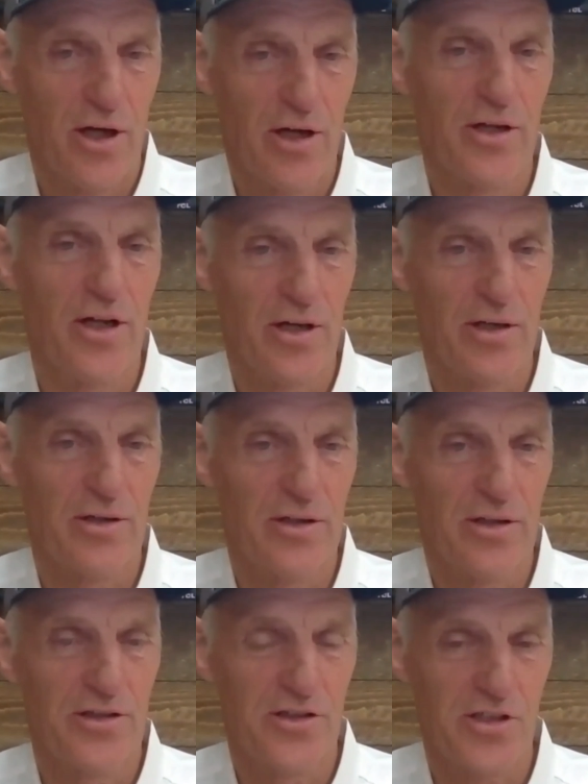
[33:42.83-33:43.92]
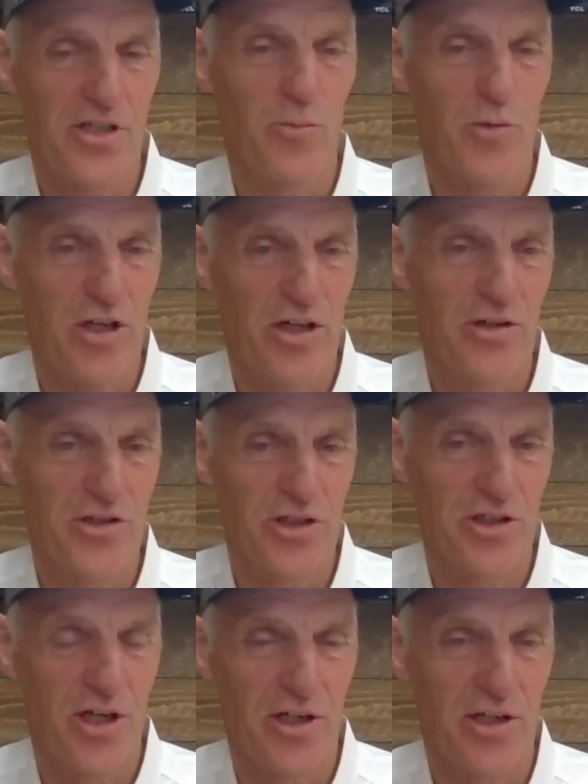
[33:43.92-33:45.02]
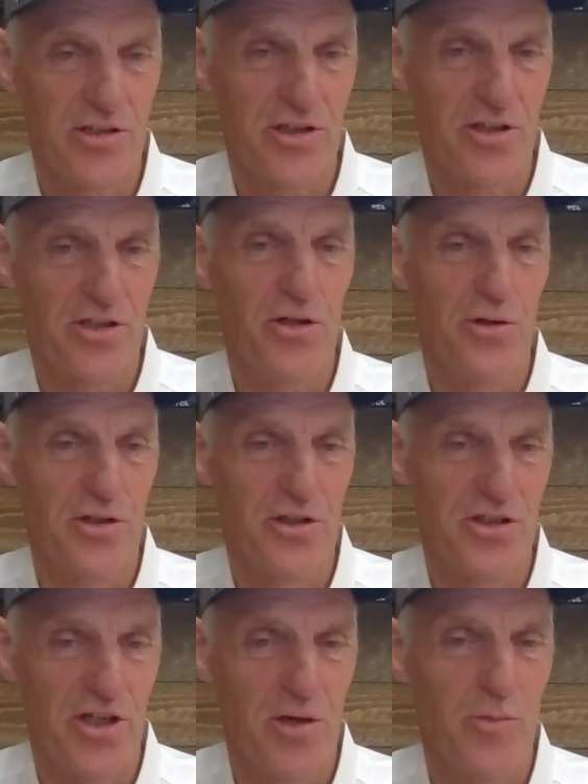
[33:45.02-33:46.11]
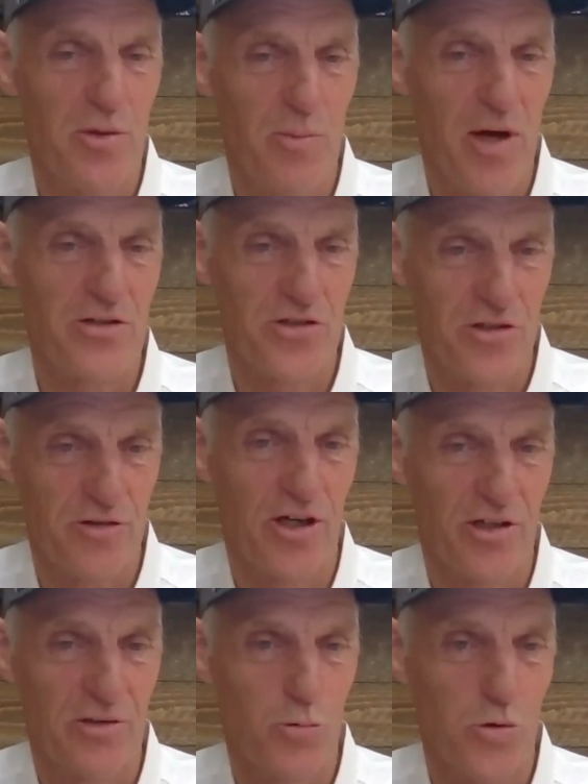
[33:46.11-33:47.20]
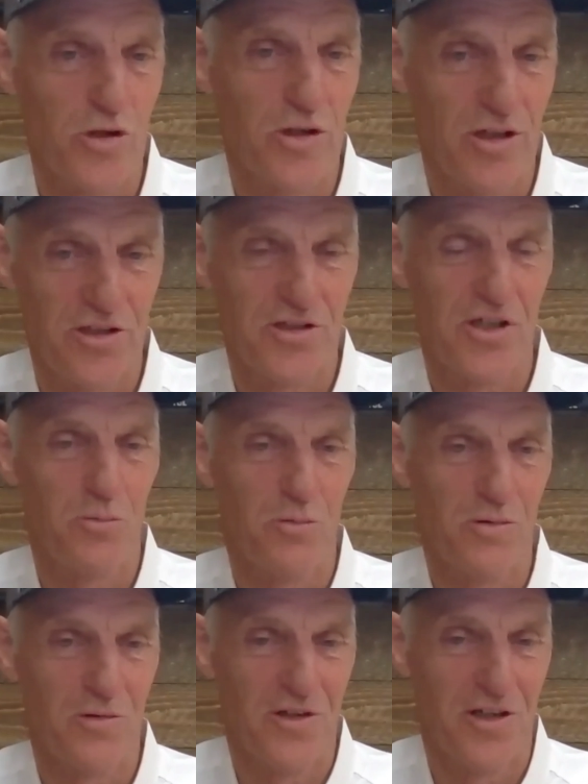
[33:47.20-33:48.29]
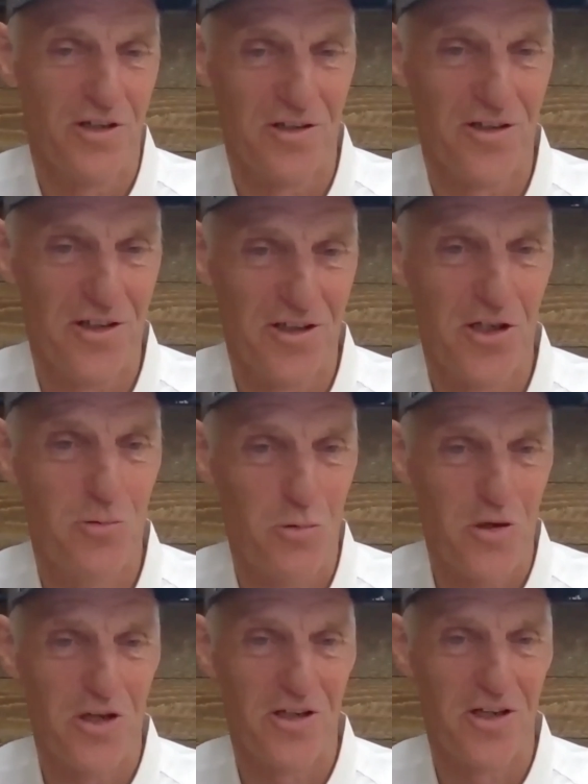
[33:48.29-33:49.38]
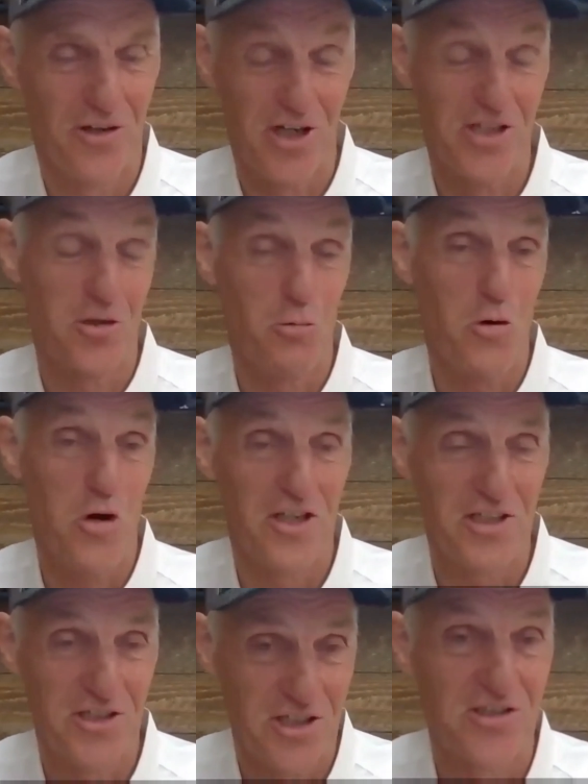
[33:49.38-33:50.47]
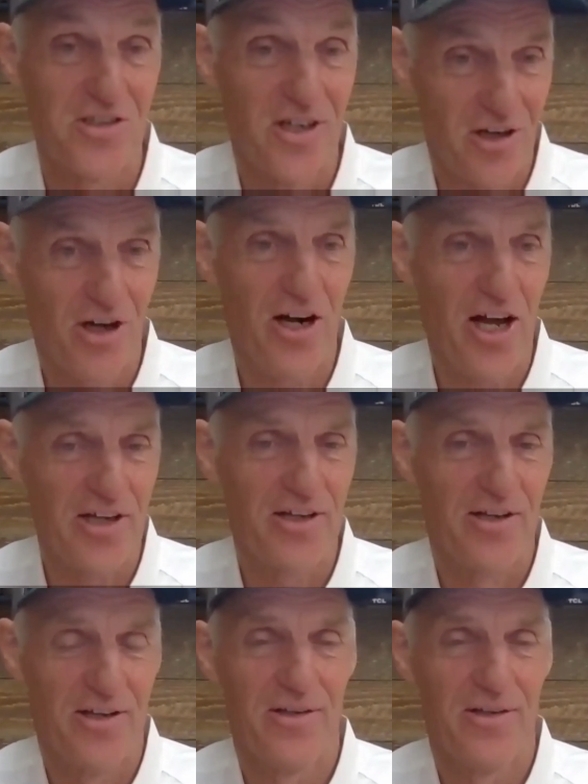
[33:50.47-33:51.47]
And he says, how many ears you got? And I said, 2. And he said, how many mouths you got? What? He said, 1. Or I said, 1. He says, all right,